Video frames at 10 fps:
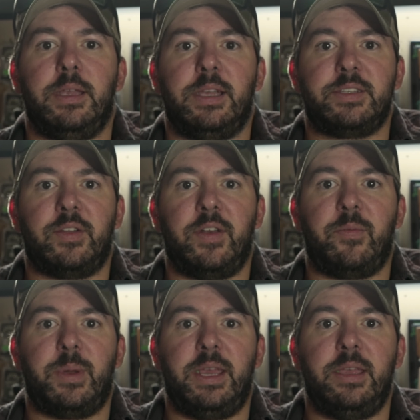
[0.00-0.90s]
How's it going,
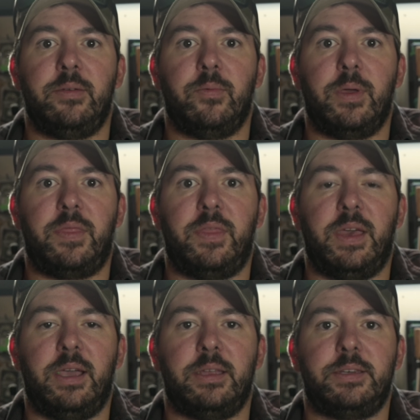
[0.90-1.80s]
everybody? With
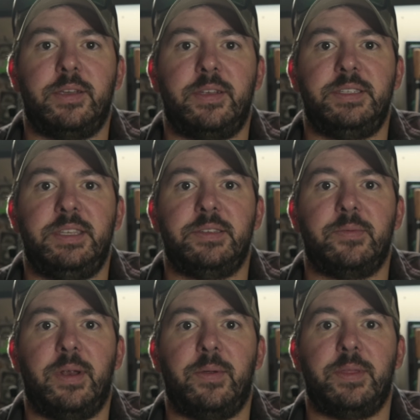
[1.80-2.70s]
turkey season
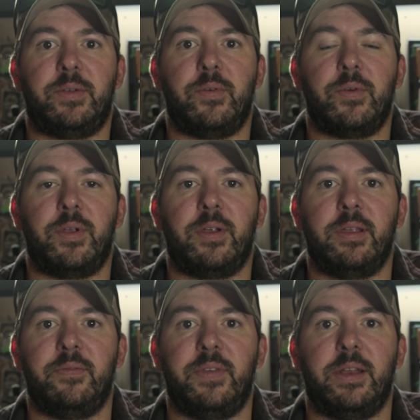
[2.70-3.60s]
right around the corner,
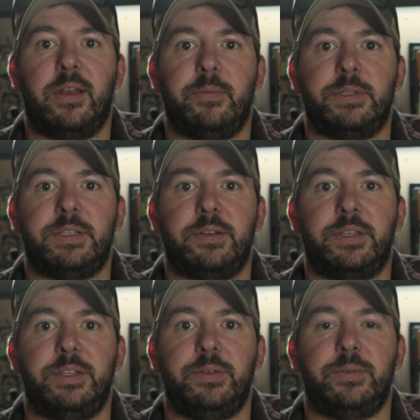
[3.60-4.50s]
I figured I would start
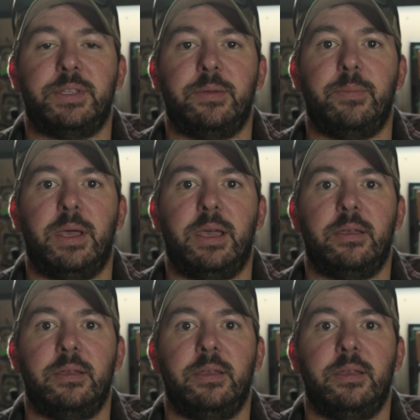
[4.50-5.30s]
to do some